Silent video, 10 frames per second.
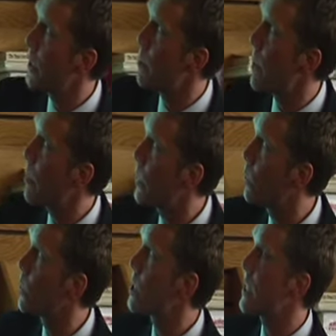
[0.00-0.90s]
them up, you
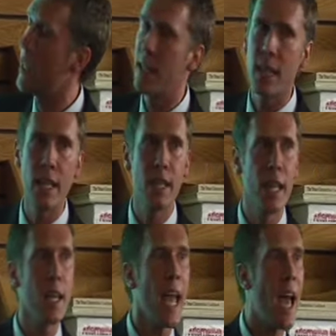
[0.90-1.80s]
will see that
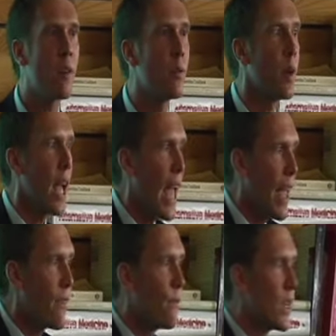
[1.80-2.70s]
they have
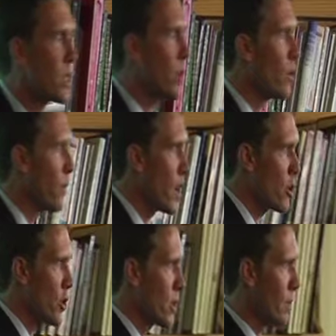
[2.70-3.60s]
a physical
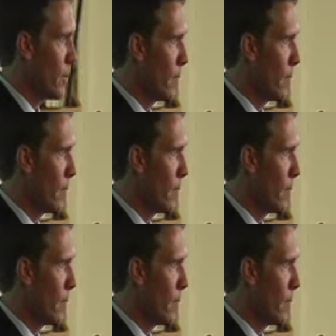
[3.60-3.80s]
function,